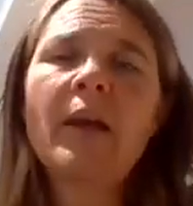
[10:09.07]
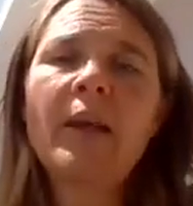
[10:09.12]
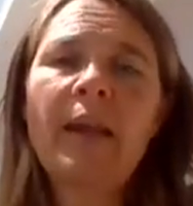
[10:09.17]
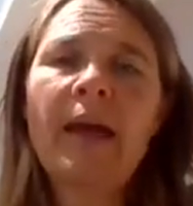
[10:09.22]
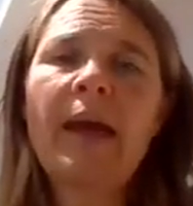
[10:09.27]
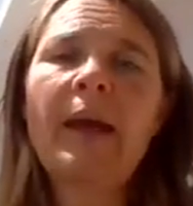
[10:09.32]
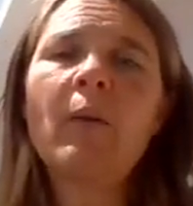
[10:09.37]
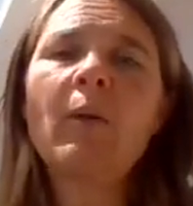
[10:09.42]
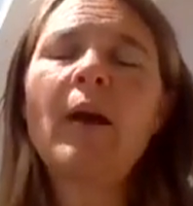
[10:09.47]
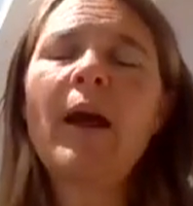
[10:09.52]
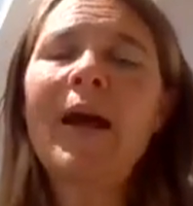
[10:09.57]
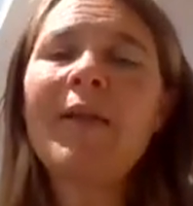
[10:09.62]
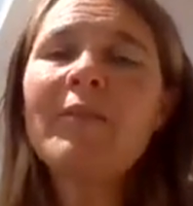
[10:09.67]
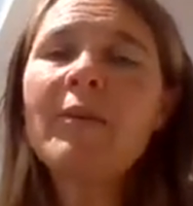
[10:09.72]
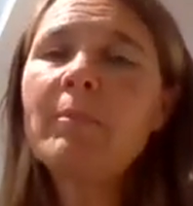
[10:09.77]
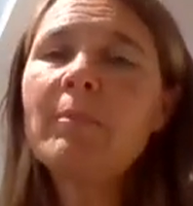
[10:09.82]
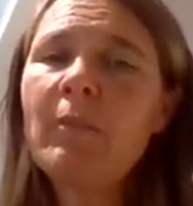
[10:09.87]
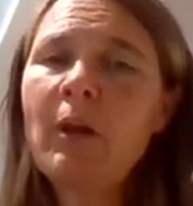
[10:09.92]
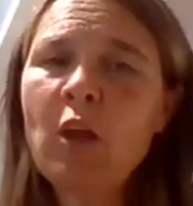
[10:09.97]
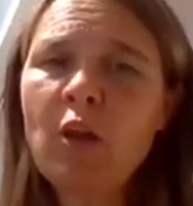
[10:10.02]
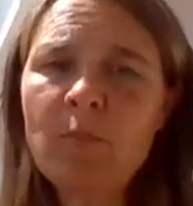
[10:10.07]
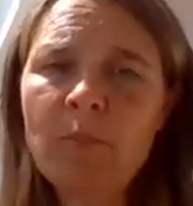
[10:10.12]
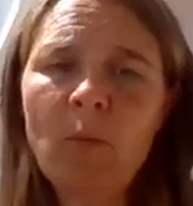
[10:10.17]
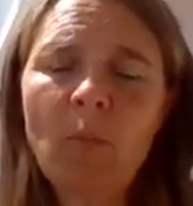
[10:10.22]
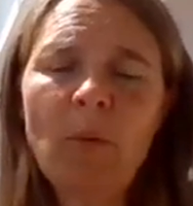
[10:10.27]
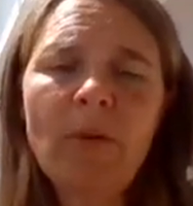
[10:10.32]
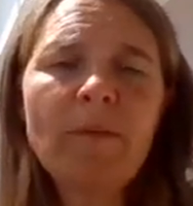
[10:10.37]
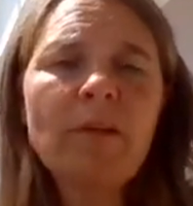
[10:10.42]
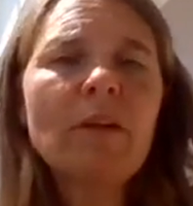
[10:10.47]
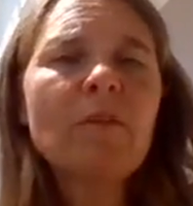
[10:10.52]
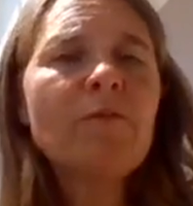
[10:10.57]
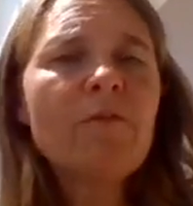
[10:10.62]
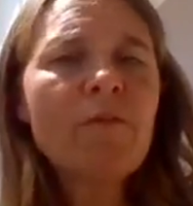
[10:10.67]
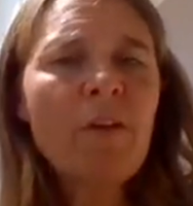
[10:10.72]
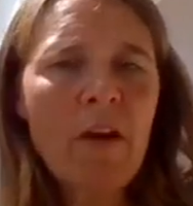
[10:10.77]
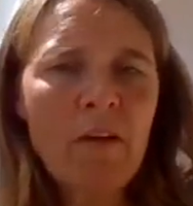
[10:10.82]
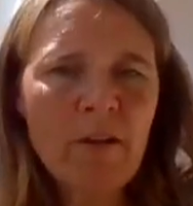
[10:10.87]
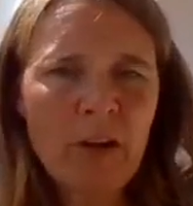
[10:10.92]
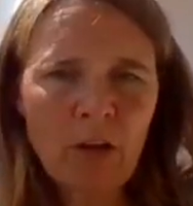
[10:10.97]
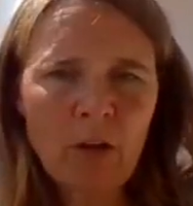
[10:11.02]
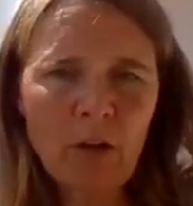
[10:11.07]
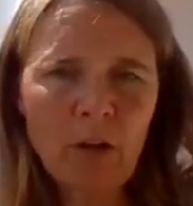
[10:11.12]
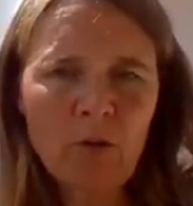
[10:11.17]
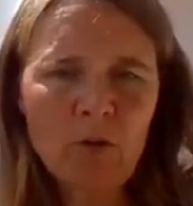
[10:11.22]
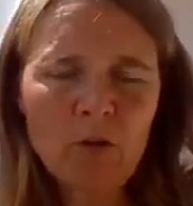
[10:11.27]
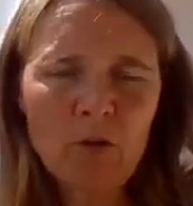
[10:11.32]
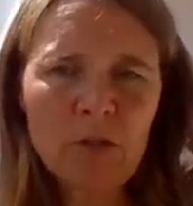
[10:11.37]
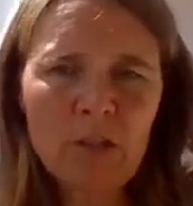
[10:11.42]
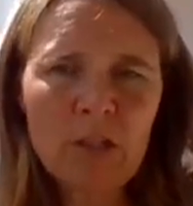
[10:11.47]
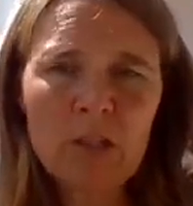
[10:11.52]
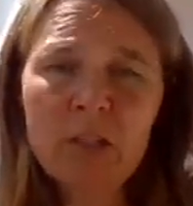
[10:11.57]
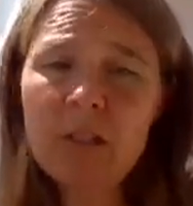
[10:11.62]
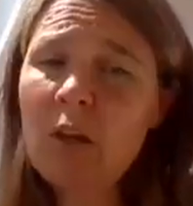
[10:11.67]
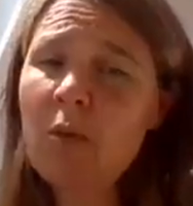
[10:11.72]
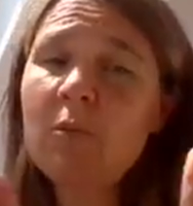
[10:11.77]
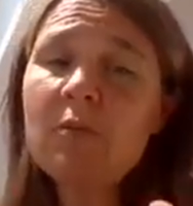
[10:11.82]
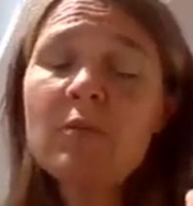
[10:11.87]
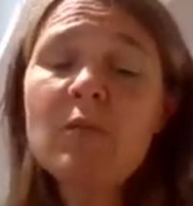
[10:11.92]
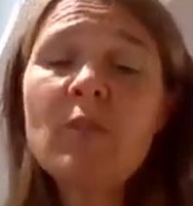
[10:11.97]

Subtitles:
Now, at the moment, we're in a very unusual situation.